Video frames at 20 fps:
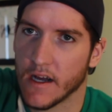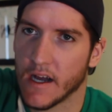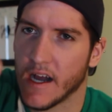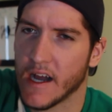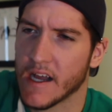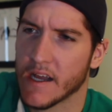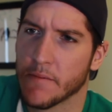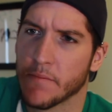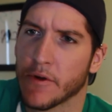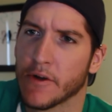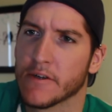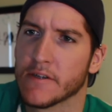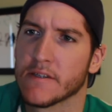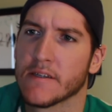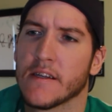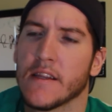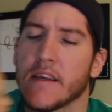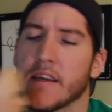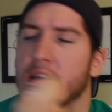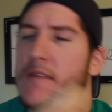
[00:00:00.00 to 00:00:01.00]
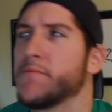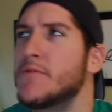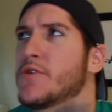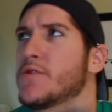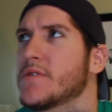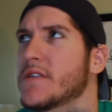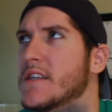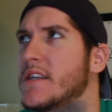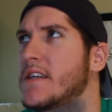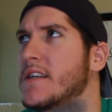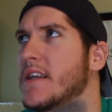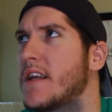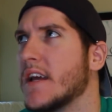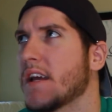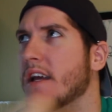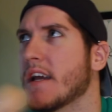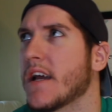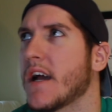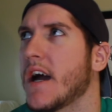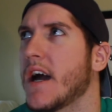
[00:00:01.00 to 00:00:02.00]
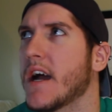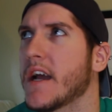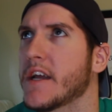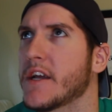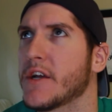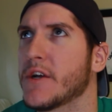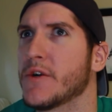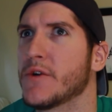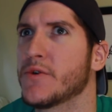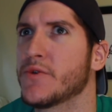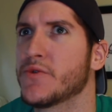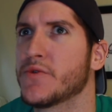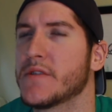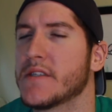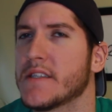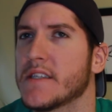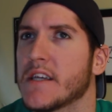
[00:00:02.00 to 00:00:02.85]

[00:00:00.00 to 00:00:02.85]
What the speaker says: I personally am using Ico's